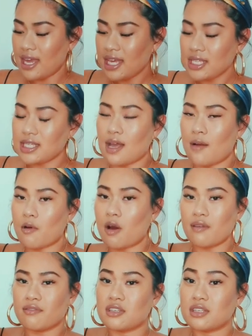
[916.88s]
this I'm
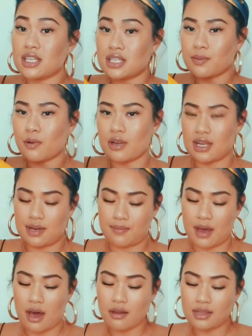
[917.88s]
kind of disappointed
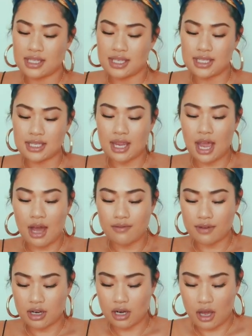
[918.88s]
about this is a
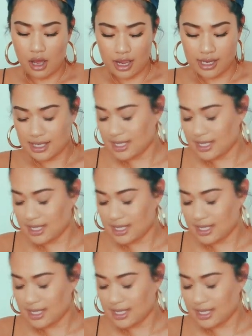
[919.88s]
Calvin Klein